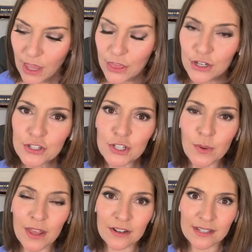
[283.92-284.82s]
There's 2
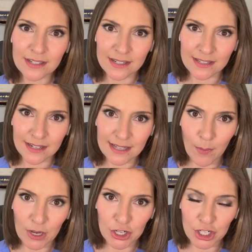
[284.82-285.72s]
other statistics I
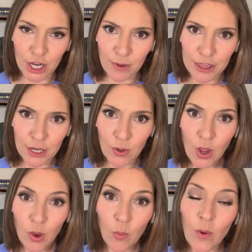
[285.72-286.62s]
want to share with you.
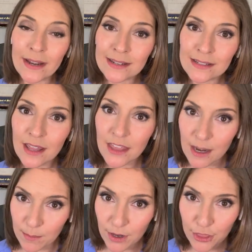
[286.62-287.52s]
One is the
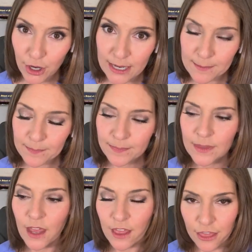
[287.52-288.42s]
number 30.
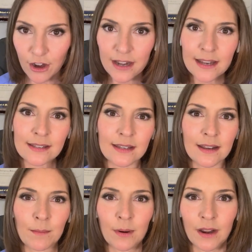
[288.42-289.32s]
30 is a
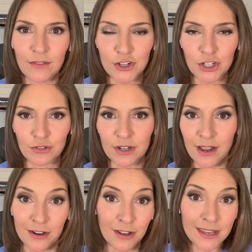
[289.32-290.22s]
number of children
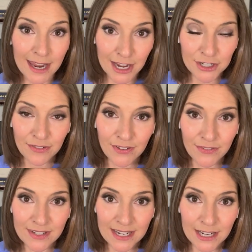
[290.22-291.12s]
under the age of
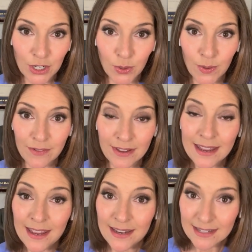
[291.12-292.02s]
15 who have
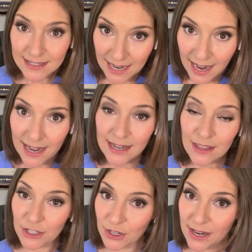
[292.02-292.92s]
died in
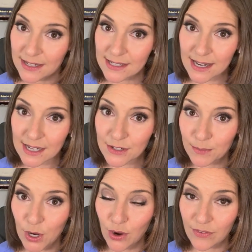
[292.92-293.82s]
the United States from
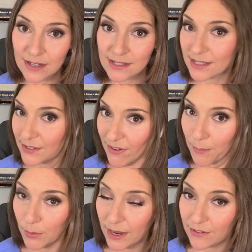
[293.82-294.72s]
COVID since
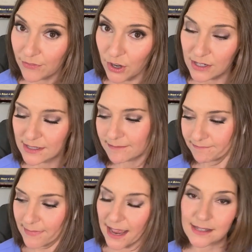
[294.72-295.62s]
February 1st,
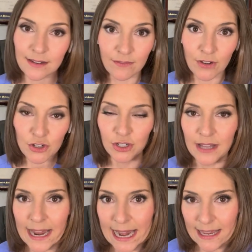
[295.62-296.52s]
as of
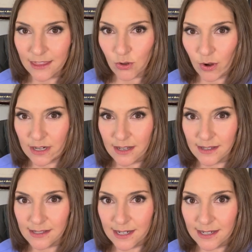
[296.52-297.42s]
July 8th, according to the
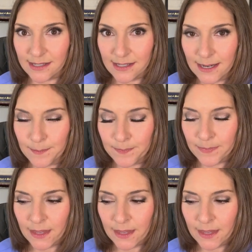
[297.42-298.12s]
CDC.